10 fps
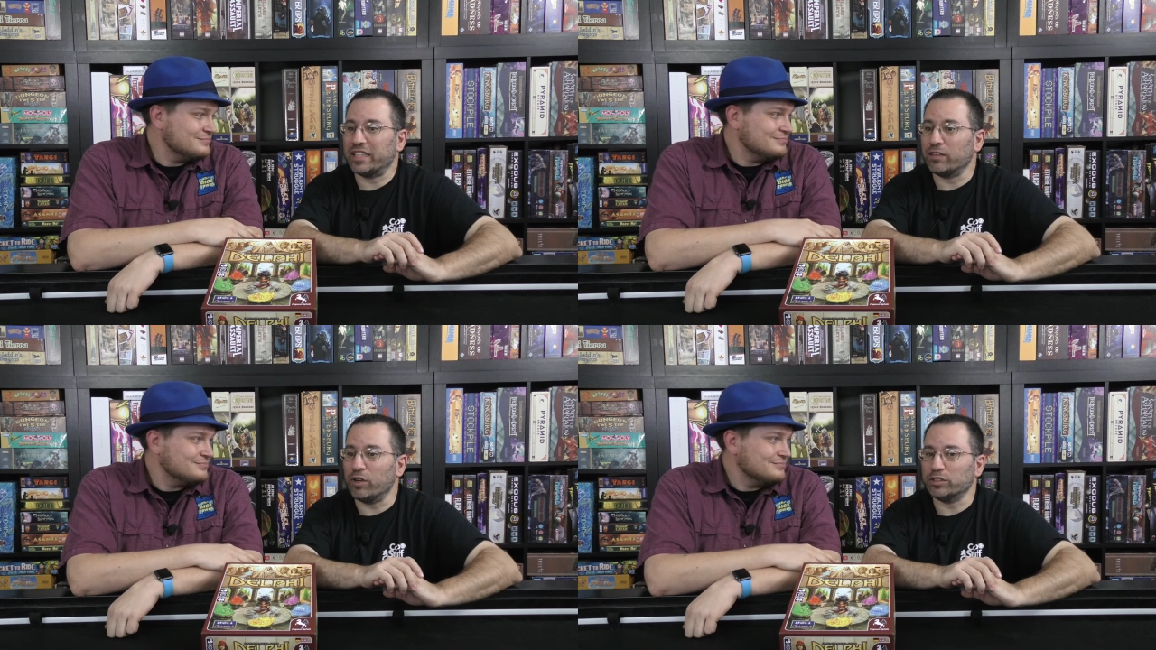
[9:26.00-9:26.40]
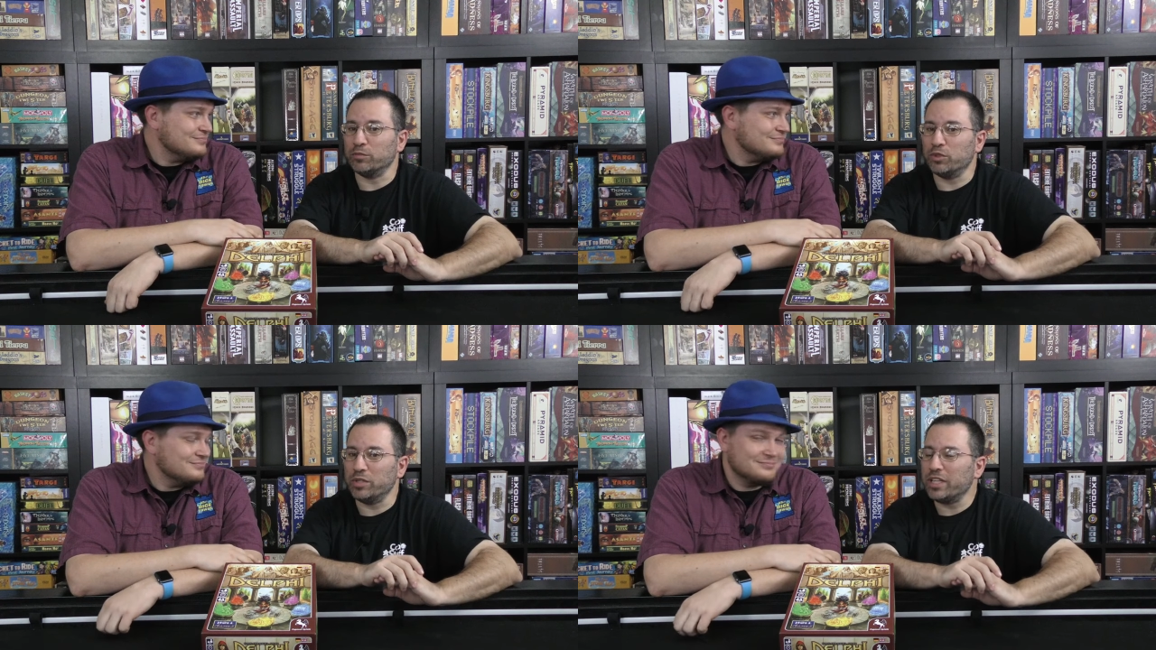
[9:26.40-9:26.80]
Speaker 1: And I think of
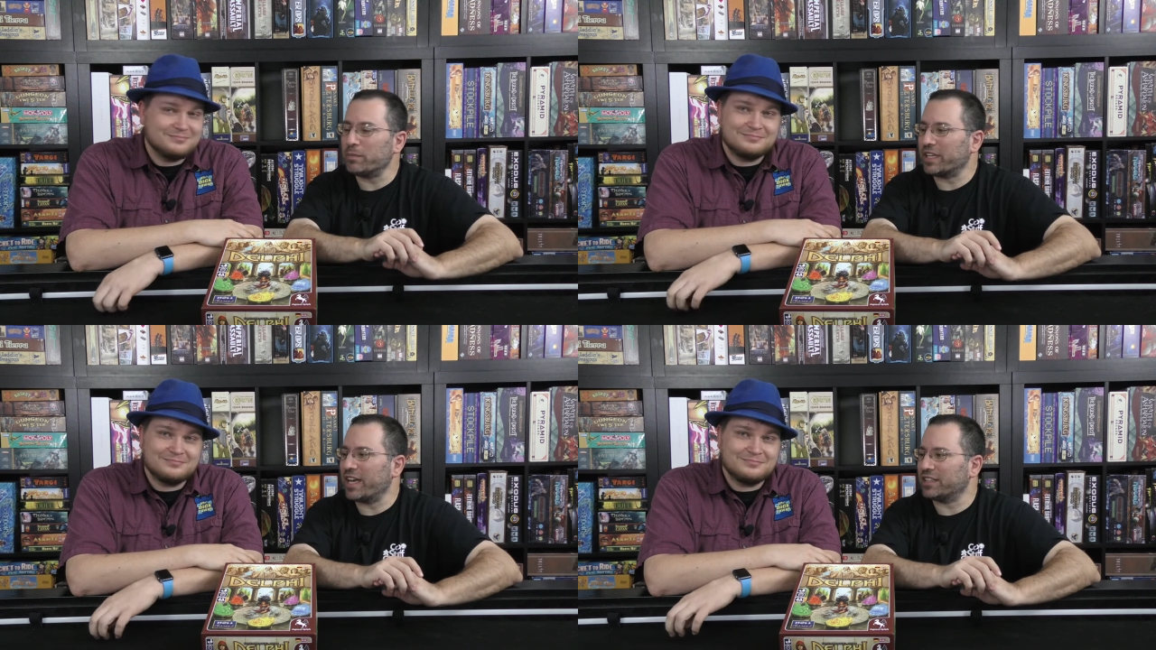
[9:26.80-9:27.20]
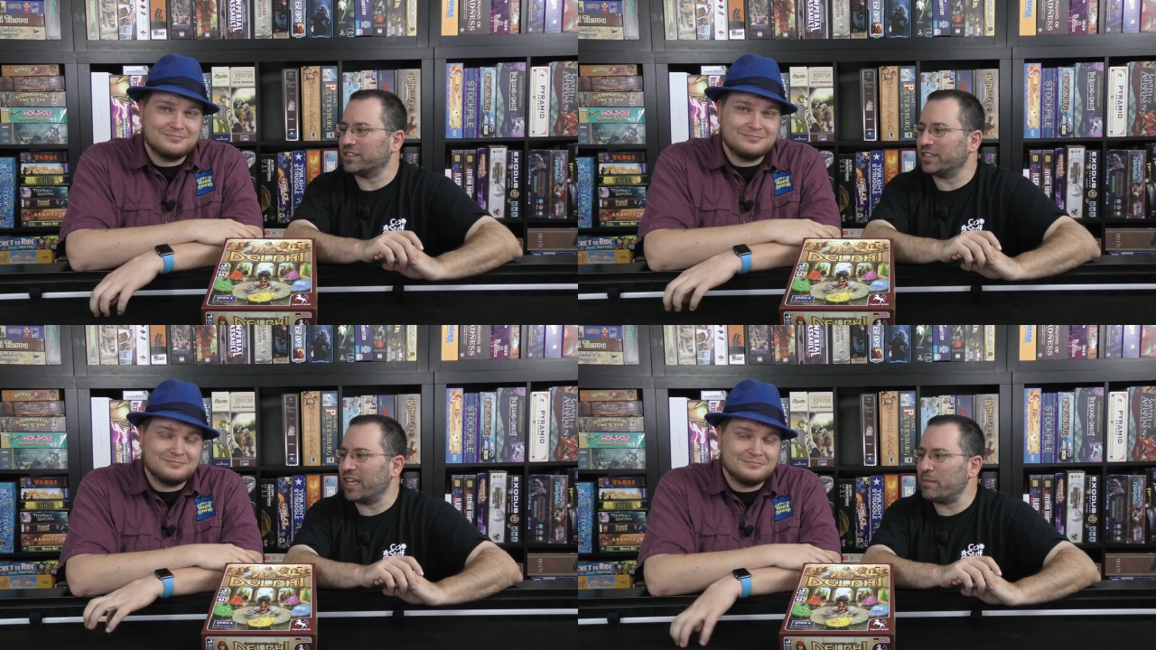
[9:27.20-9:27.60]
awesome unique mechanics
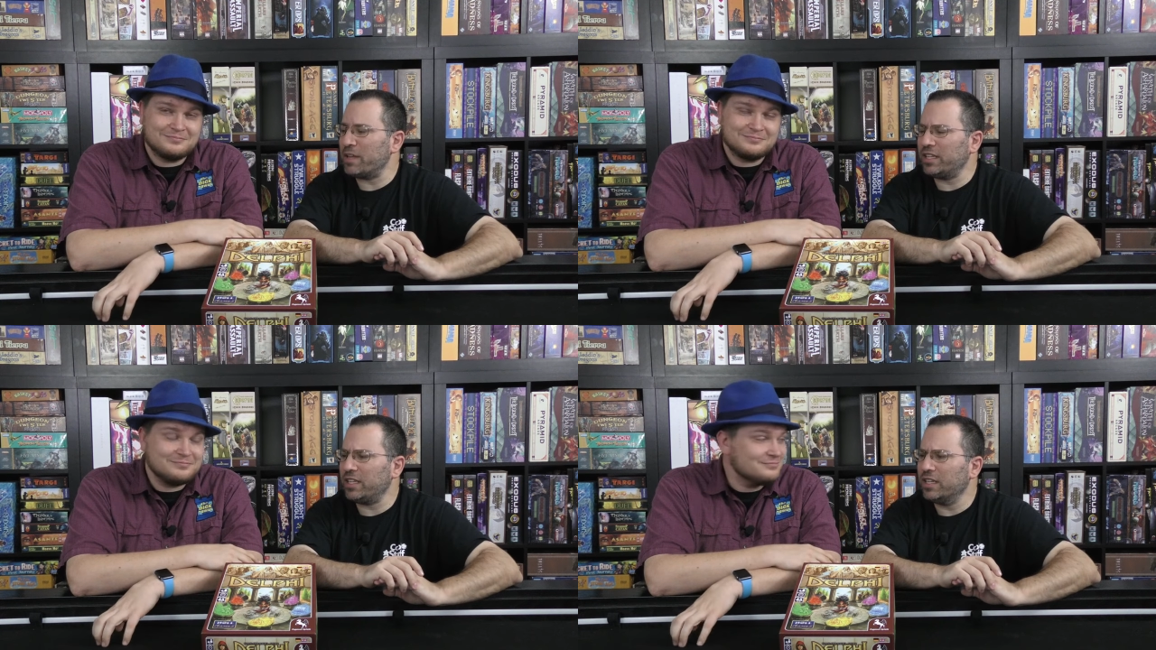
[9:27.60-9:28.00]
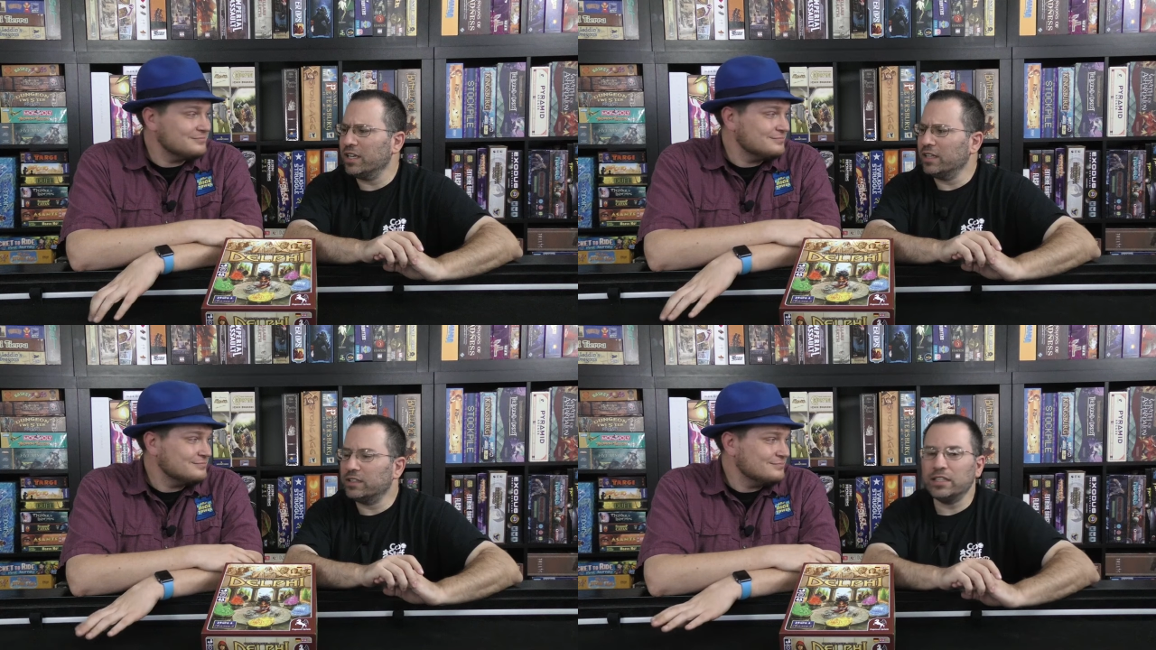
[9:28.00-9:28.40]
in the game. And he
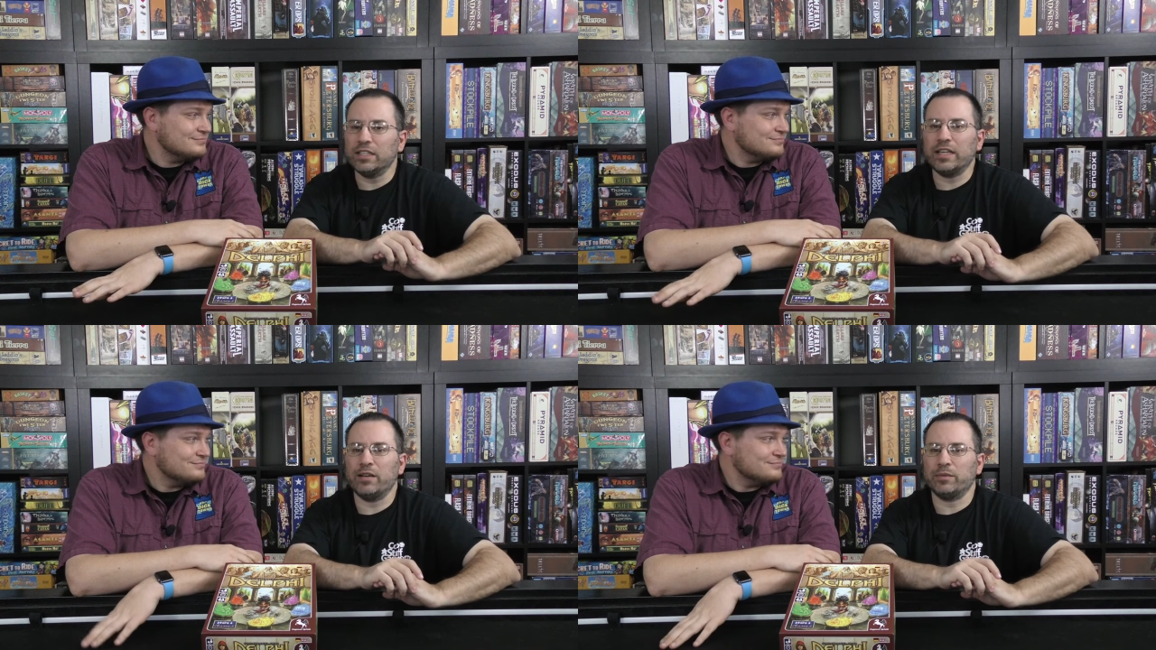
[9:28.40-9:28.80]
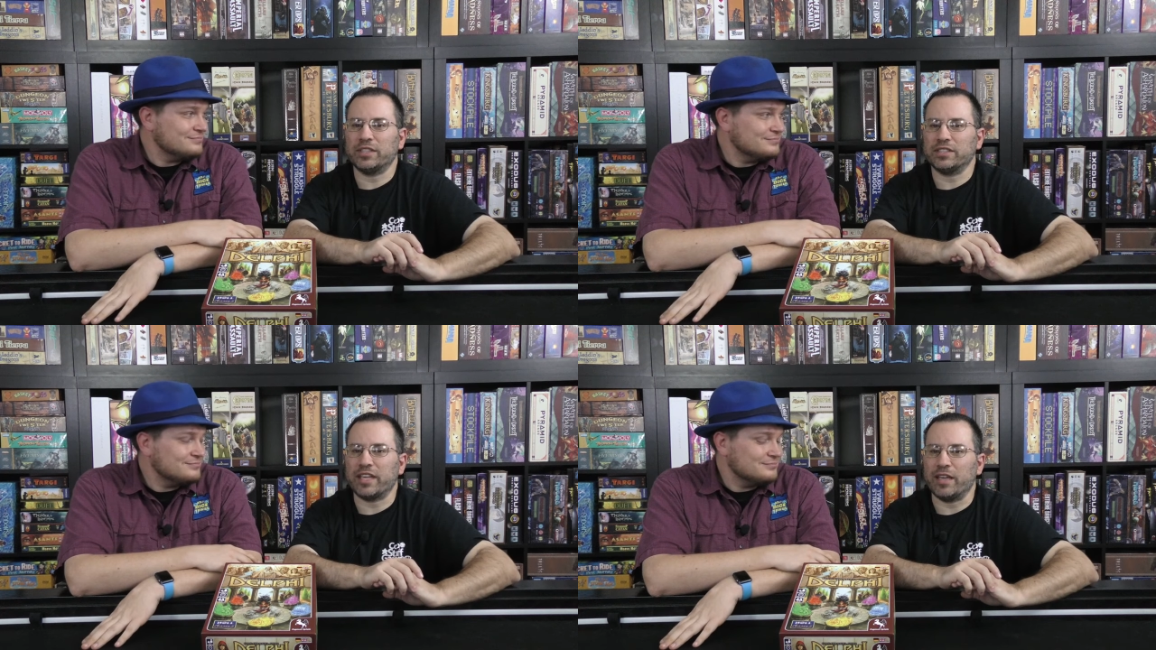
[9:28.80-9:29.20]
did it again with
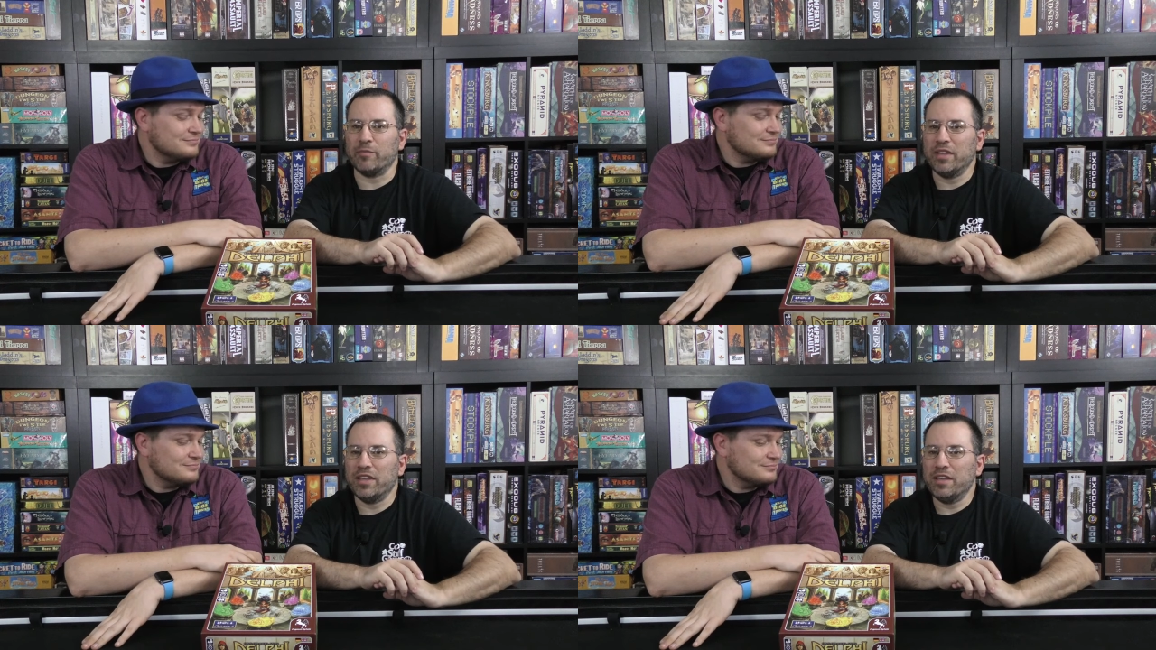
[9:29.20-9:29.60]
this game.